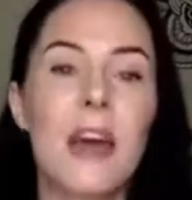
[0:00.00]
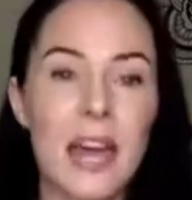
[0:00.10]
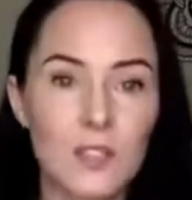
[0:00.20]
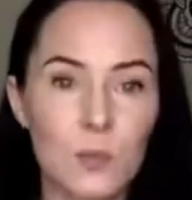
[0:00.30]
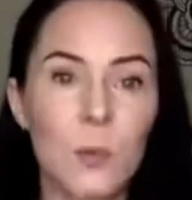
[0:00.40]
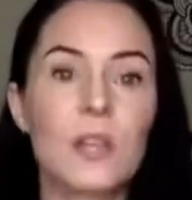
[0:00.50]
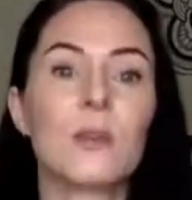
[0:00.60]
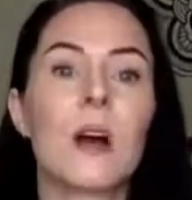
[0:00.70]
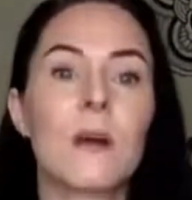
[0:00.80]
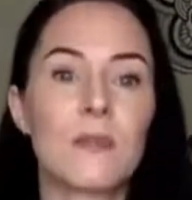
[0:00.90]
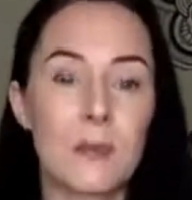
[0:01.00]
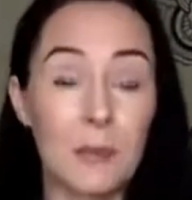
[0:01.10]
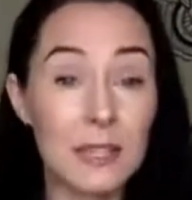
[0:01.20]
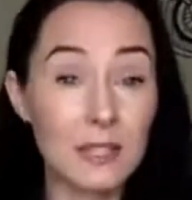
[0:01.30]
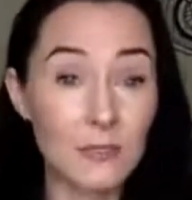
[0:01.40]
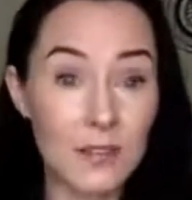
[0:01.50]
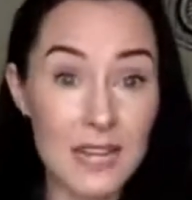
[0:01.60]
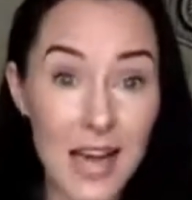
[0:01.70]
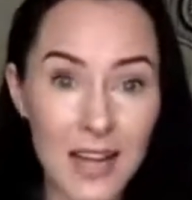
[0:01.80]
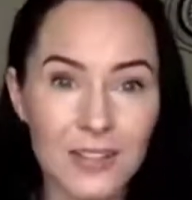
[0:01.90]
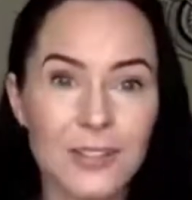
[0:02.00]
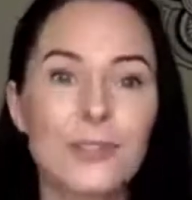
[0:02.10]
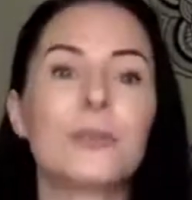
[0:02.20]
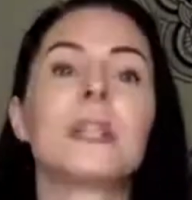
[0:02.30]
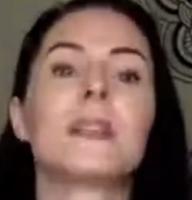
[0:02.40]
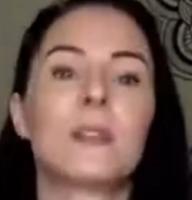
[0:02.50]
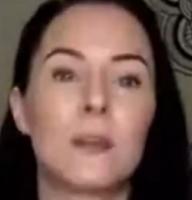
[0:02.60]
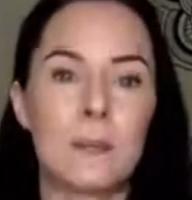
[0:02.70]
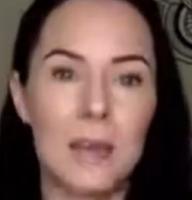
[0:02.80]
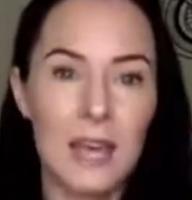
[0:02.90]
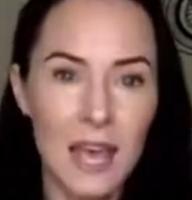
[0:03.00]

That's when you come from a place of non-dualism